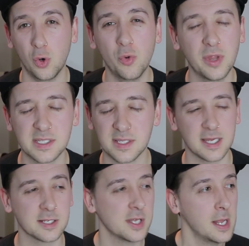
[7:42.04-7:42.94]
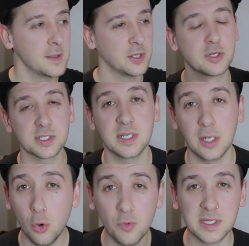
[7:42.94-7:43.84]

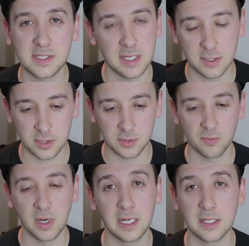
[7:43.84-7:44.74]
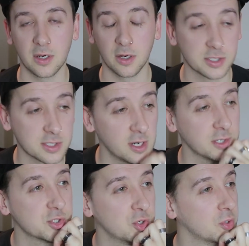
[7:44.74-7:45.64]
All these things just really, I just
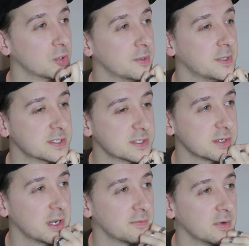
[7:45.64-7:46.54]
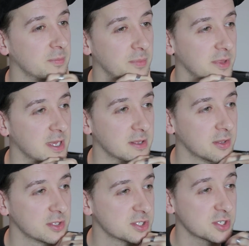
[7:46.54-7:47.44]
can't talk. This is another thing.
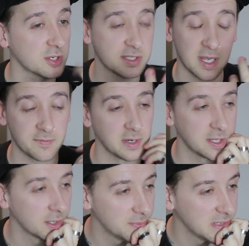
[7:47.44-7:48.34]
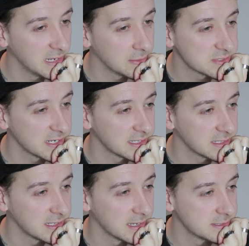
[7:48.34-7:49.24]
This is definitely going to be the outtake at
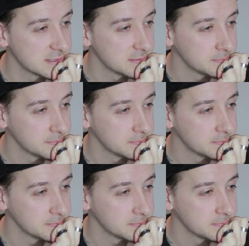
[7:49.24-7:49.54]
the end.